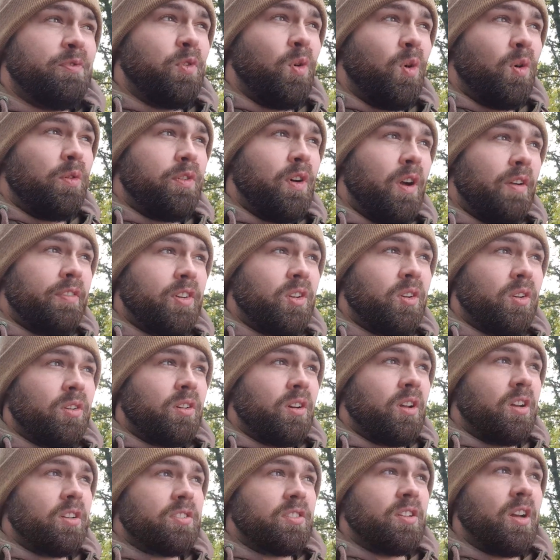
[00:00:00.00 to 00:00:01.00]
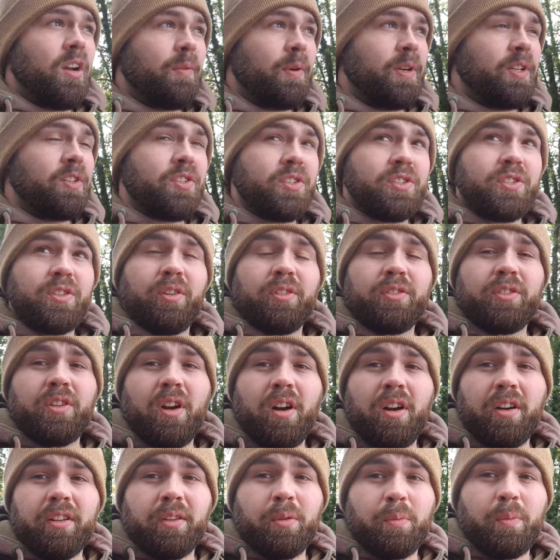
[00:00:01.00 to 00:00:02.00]
or 5 o'clock last night when it just got
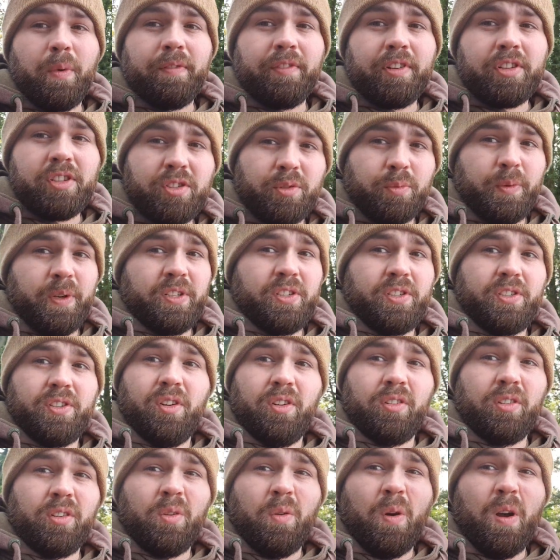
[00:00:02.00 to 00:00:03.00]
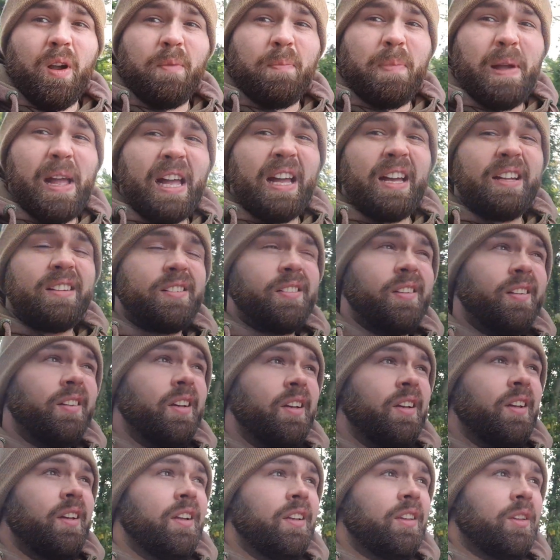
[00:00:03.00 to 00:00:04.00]
dark, the weather switched on quite bad.
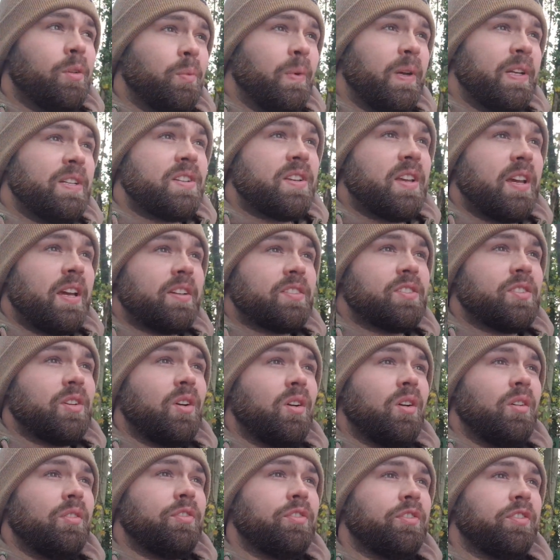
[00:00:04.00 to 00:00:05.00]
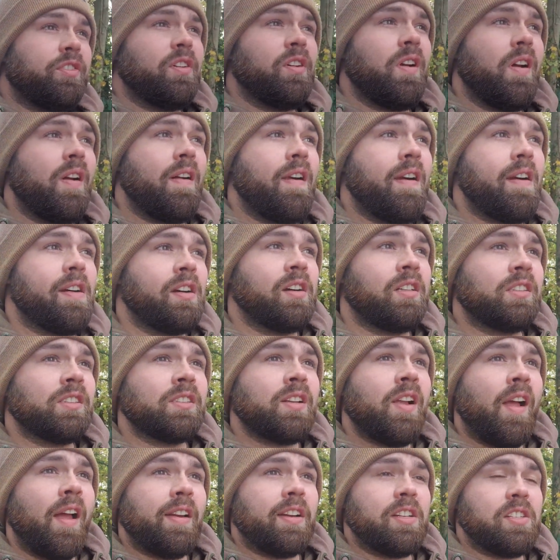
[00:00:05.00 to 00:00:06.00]
The wind kicked off
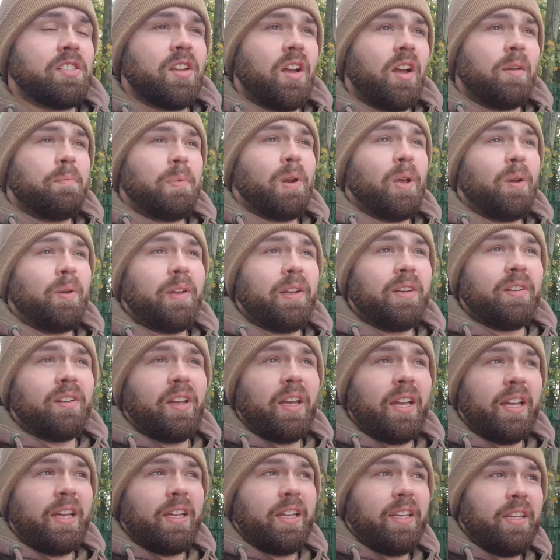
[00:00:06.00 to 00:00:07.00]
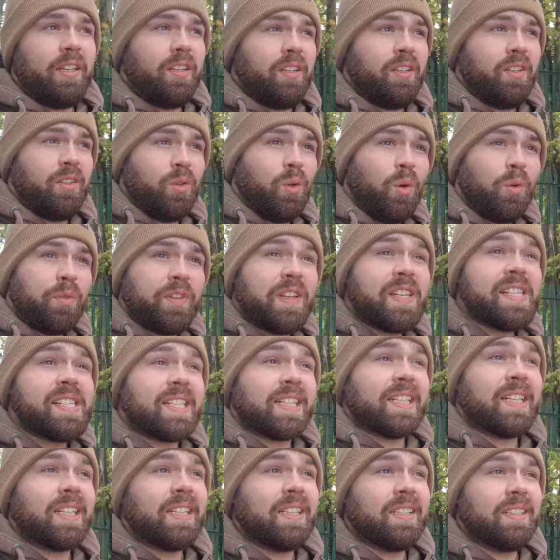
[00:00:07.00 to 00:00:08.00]
and it started blowing a
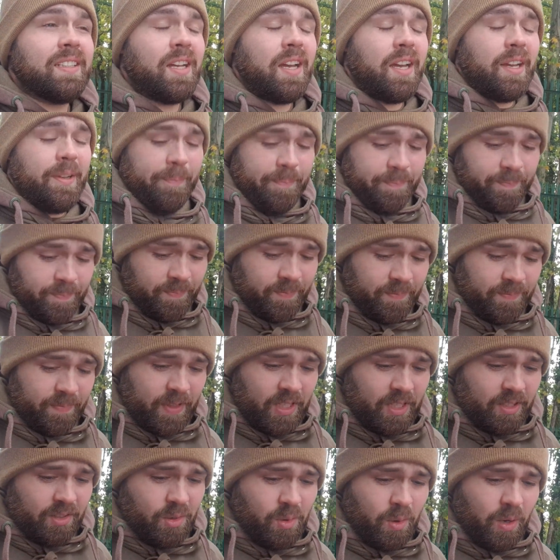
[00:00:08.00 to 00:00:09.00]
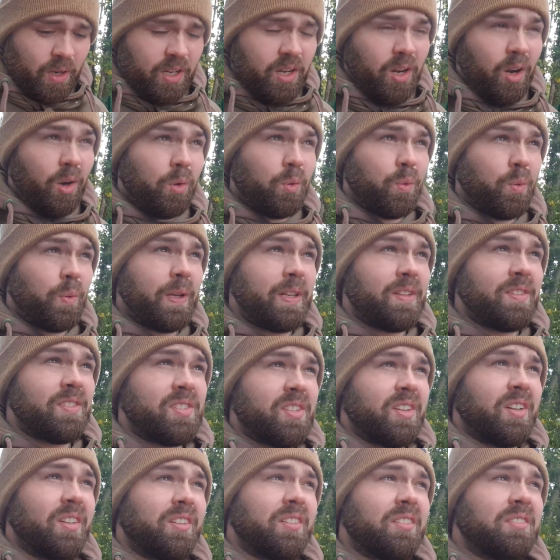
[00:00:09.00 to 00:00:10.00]
northeasterly, quite a cold wind,
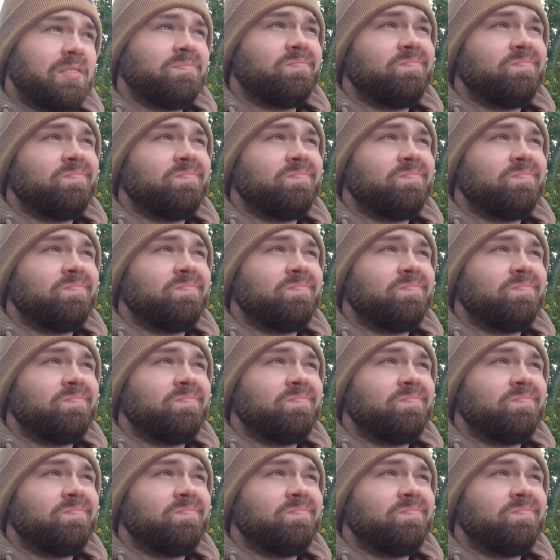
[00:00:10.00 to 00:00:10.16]
so